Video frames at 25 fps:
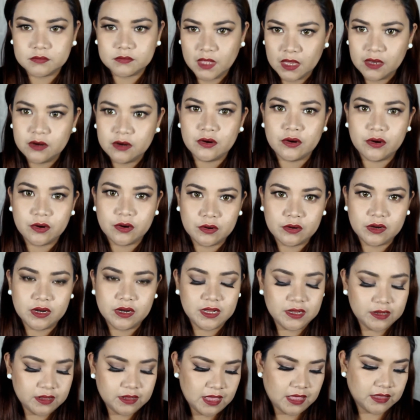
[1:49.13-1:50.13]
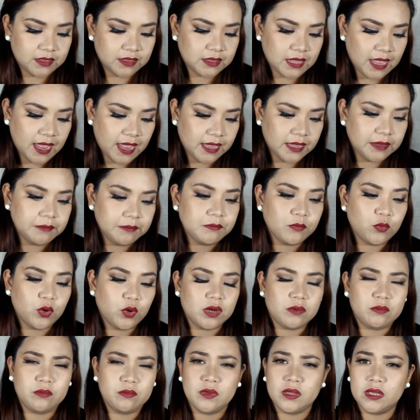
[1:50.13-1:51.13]
in a hurry that time
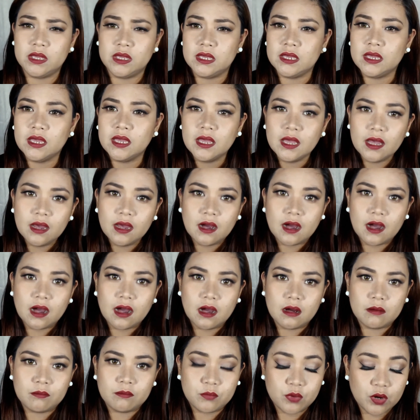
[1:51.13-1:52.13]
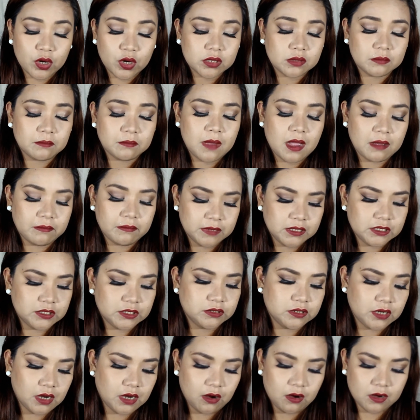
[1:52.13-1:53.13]
when we brought mommy
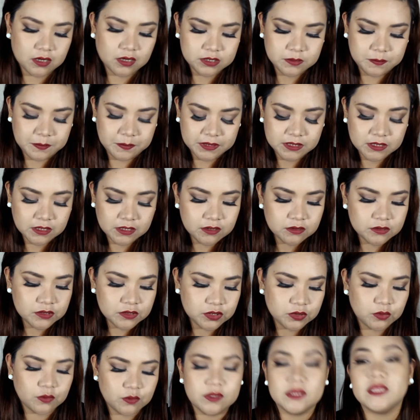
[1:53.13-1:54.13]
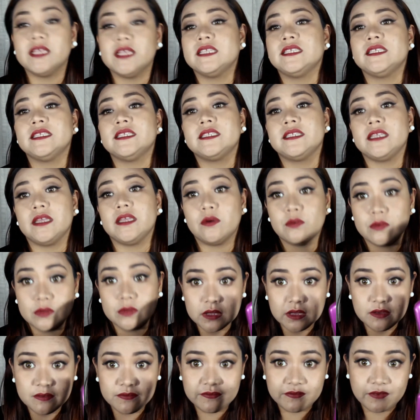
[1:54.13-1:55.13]
to the hospital. So this is the
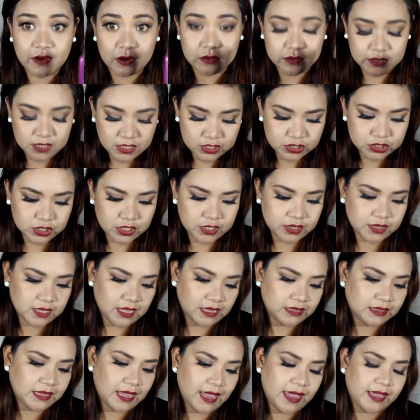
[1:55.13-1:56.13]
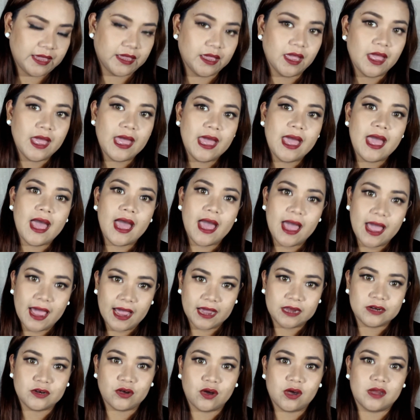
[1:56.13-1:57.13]
only foundation that I
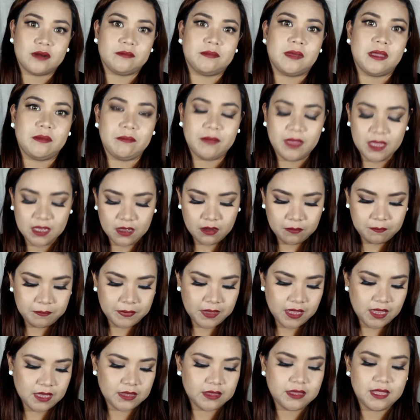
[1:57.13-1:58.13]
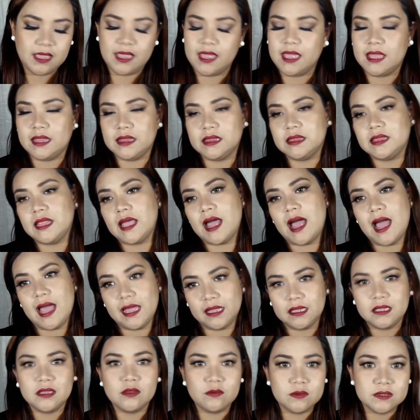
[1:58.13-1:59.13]
had on my makeup kit, and
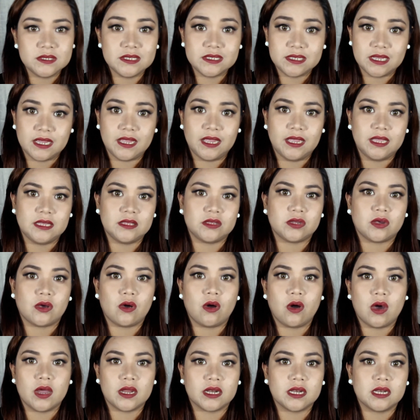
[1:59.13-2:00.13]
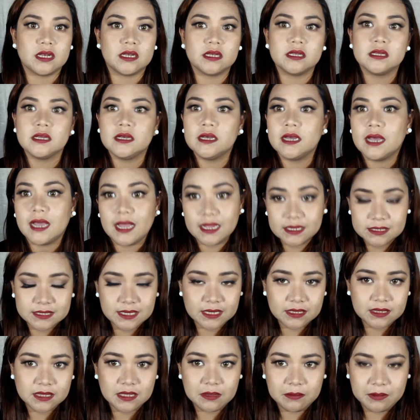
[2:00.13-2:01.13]
I used it on a
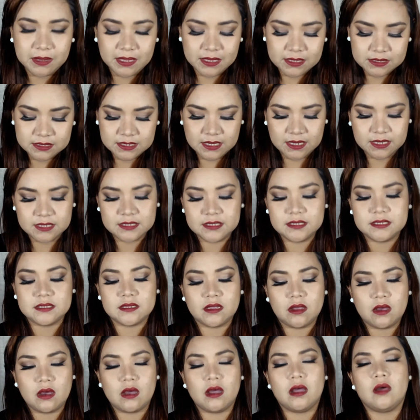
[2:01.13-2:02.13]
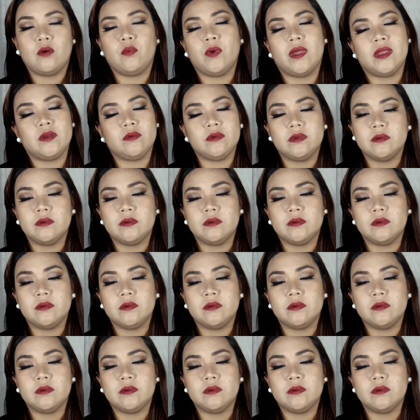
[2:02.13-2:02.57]
daily basis when